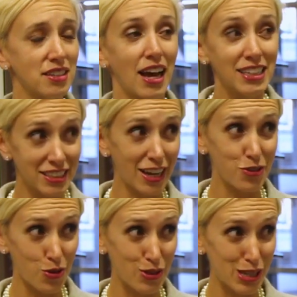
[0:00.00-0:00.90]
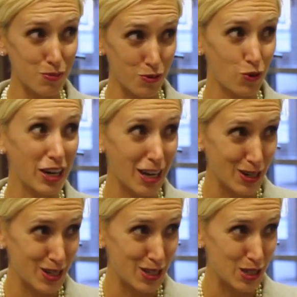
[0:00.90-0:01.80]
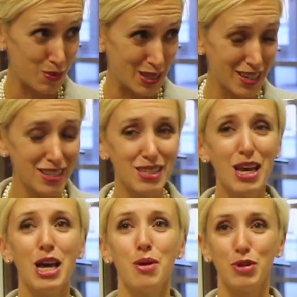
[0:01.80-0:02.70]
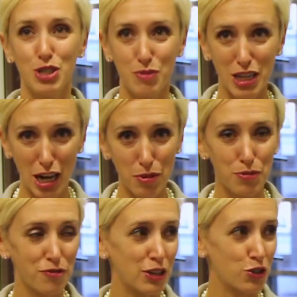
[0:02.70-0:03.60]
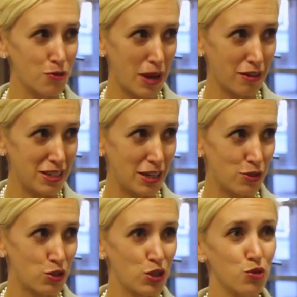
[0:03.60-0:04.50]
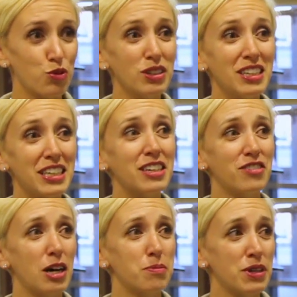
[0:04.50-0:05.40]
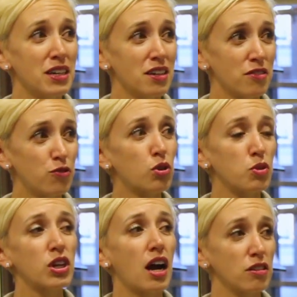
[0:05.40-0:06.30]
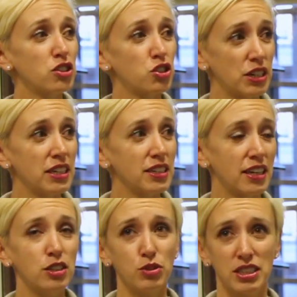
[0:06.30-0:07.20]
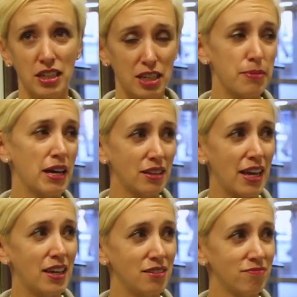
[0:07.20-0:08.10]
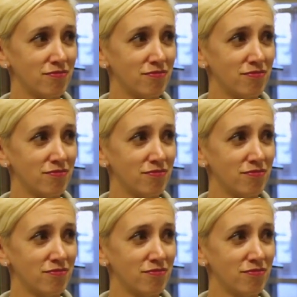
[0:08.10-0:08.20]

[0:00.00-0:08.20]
and I did not know this before I got into this business, but to become a professional ballet dancer, you really give up formal college training and you study ballet